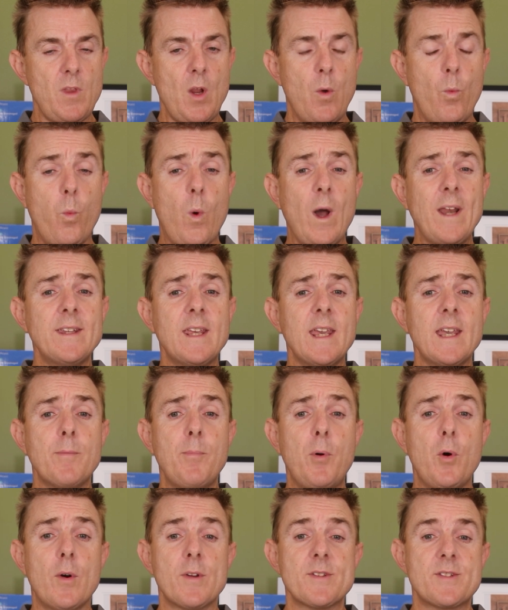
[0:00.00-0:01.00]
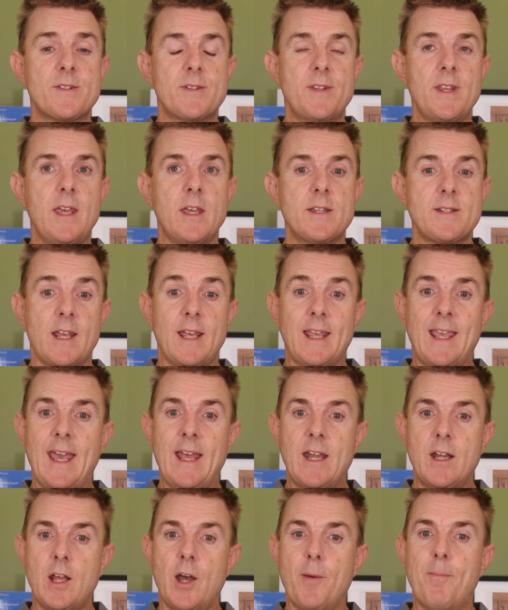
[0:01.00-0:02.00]
one gig ports, these
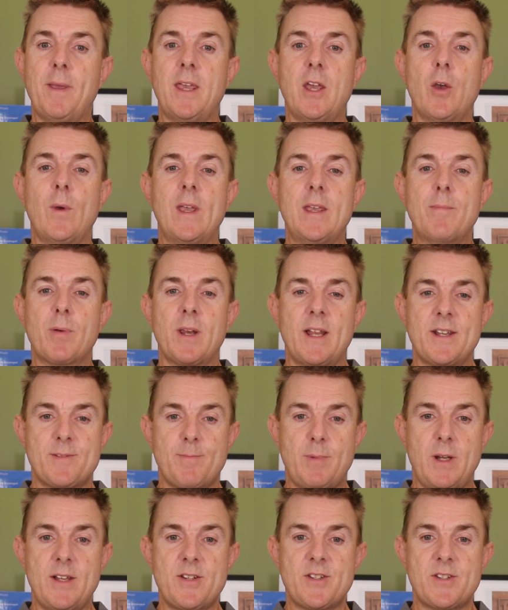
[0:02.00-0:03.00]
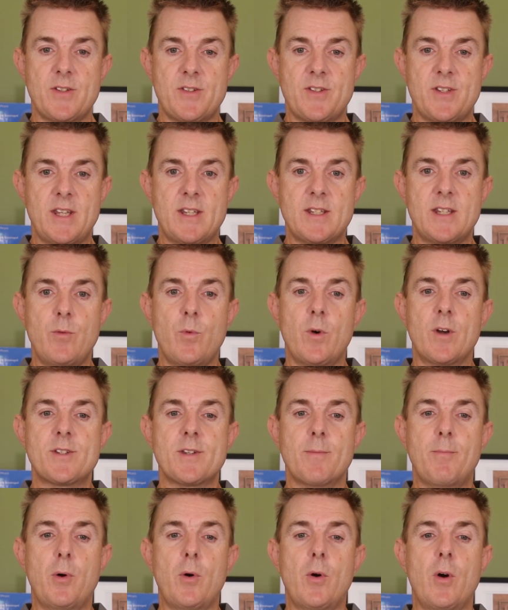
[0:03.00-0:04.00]
again are PoE++, so 60
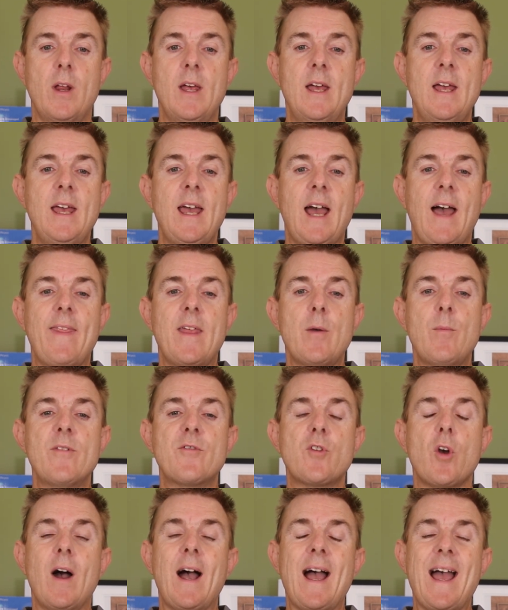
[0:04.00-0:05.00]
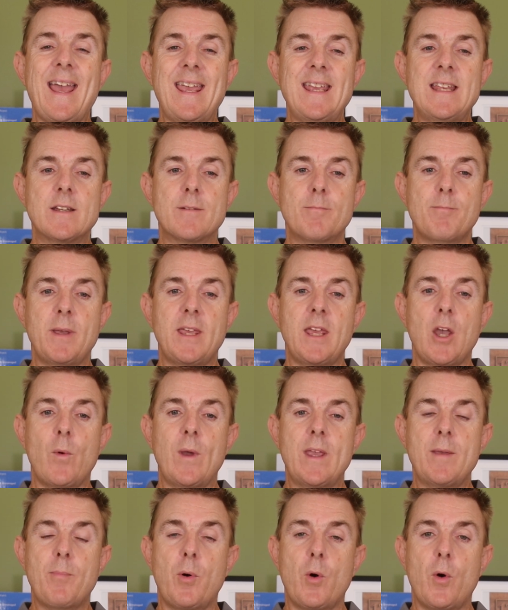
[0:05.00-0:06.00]
watts a port. And then we've got eight
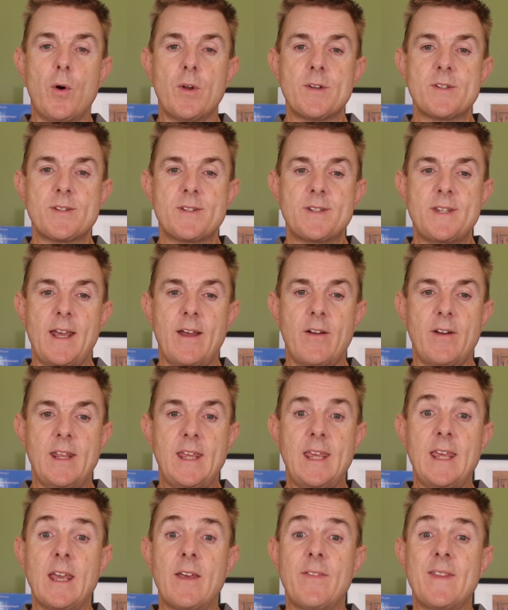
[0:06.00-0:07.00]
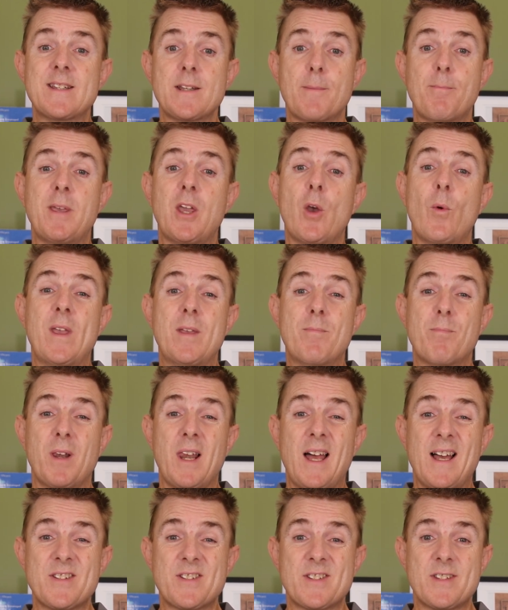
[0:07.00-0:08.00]
PoE ports down here. These are PoE+,
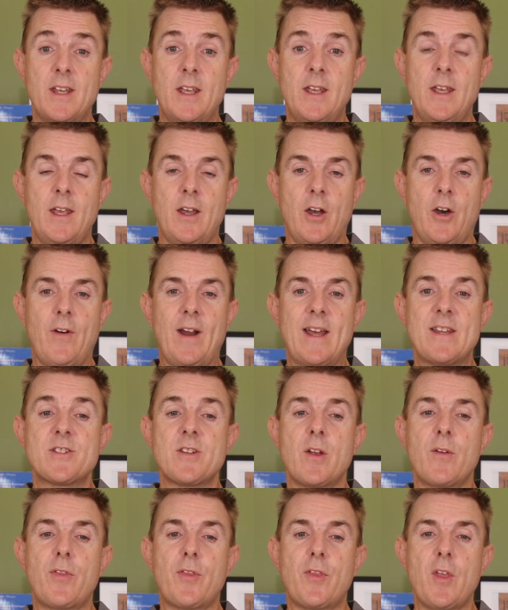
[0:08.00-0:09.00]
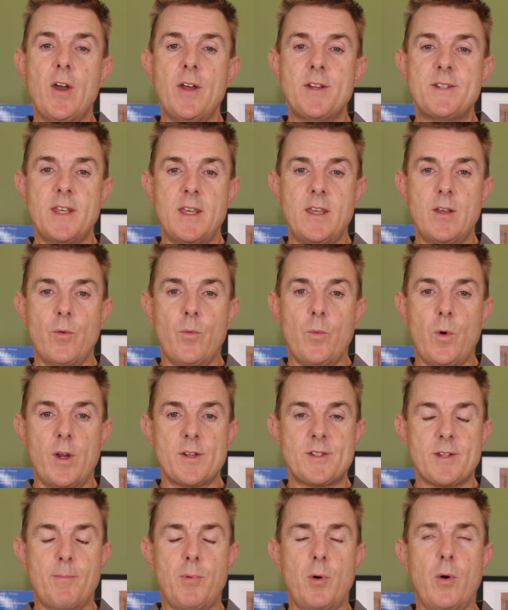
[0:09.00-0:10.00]
all right, so 30
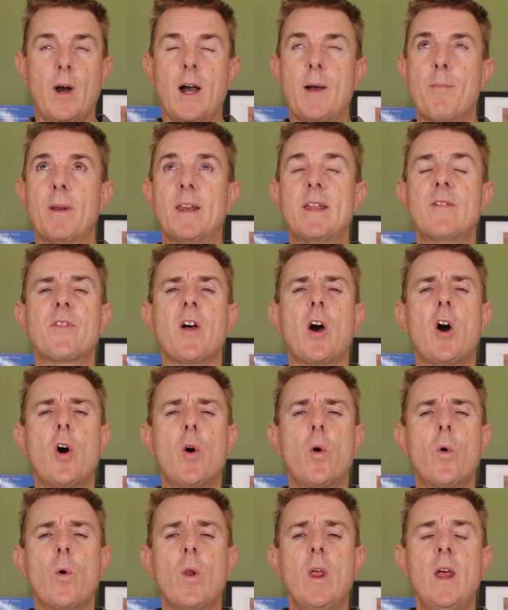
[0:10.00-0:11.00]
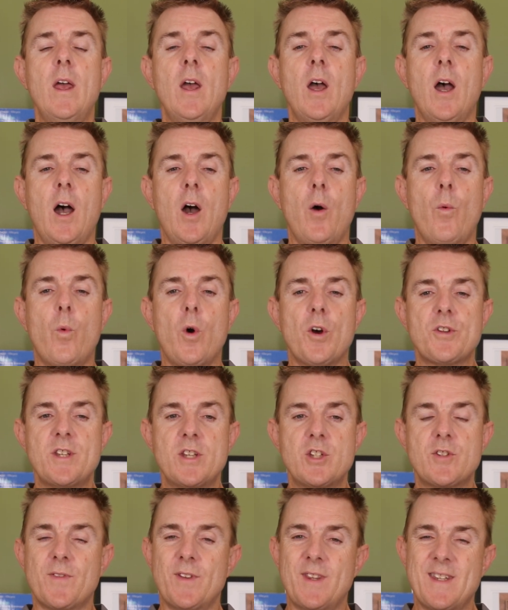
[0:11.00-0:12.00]
watts a port. I believe the whole uh,
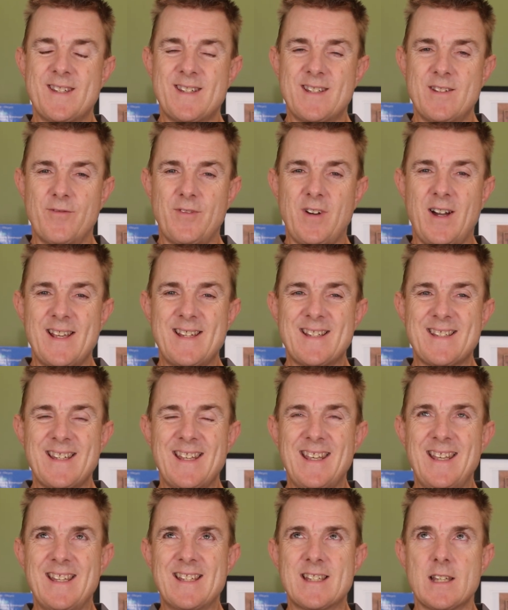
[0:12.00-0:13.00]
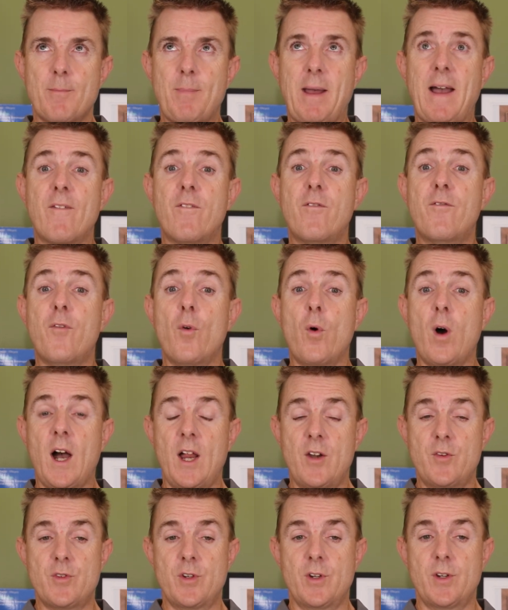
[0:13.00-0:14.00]
wattage for this device is about
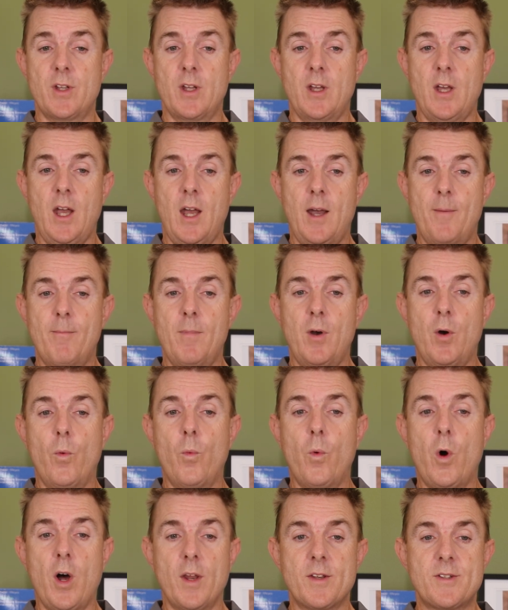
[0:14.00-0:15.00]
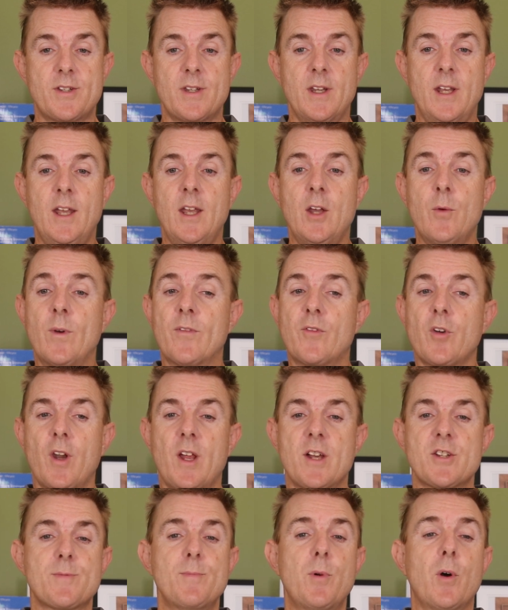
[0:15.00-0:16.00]
400 um, watts. We've got
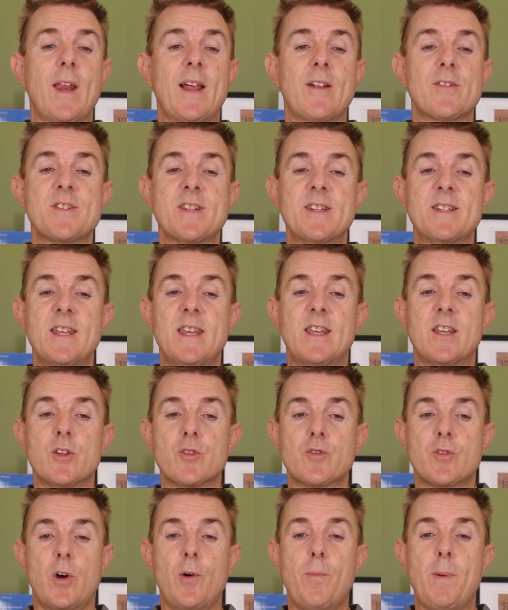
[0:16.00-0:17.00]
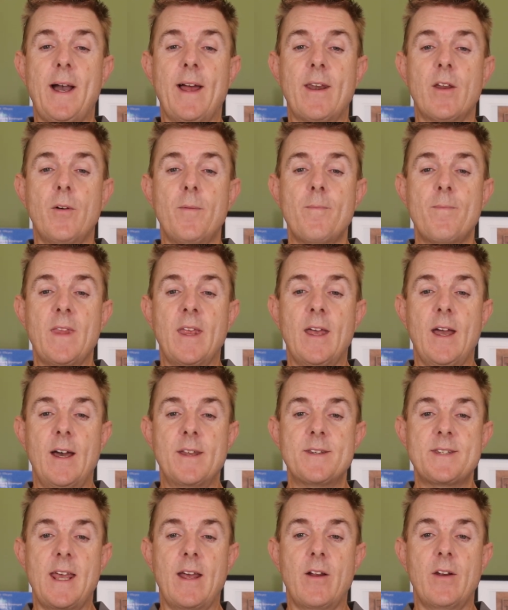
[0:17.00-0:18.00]
our small LCD control panel
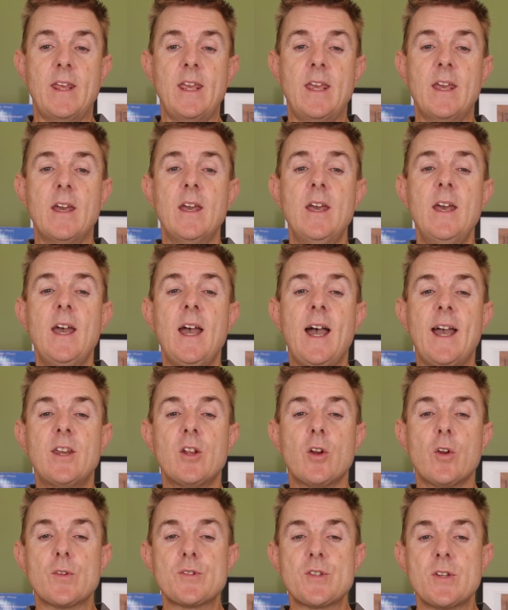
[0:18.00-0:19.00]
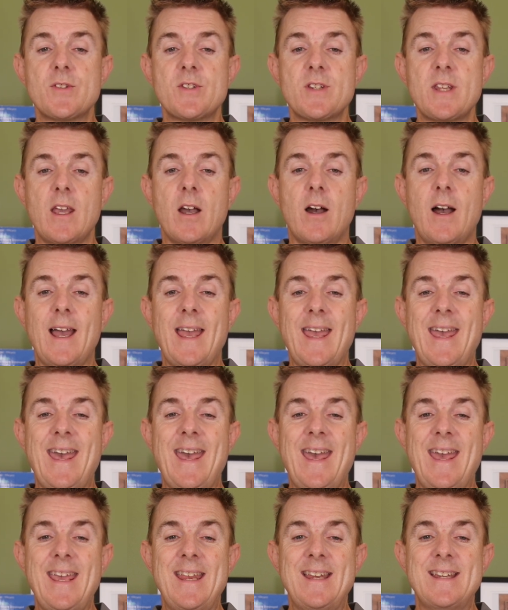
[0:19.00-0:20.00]
uh, down here, and you'll also see our
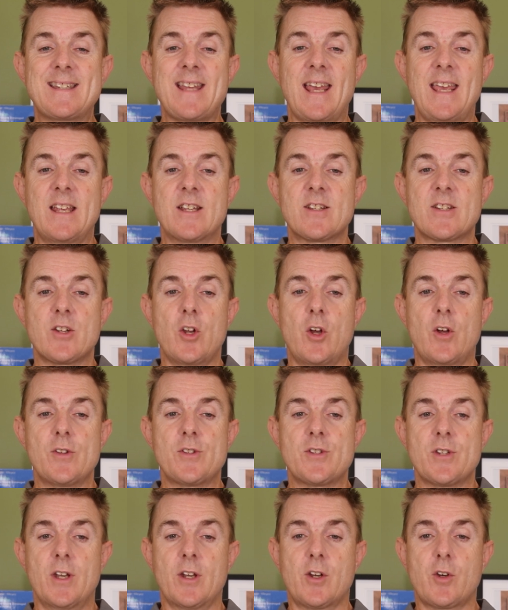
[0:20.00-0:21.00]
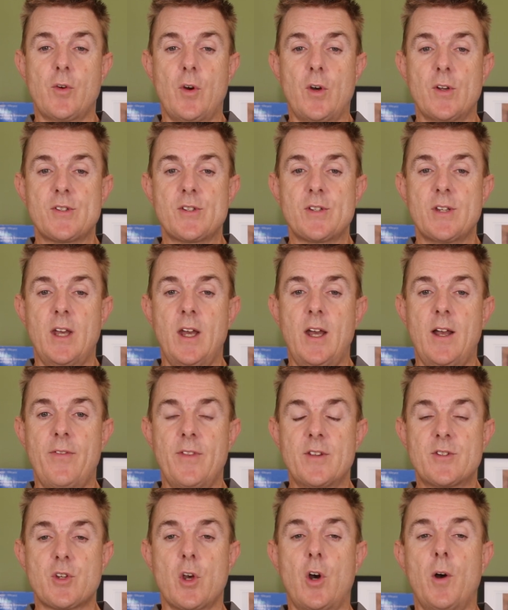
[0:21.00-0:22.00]
air intake slots across uh,
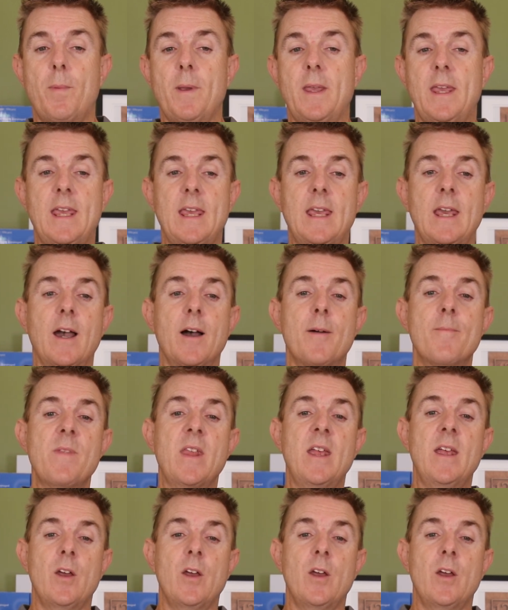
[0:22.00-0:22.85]
the top here.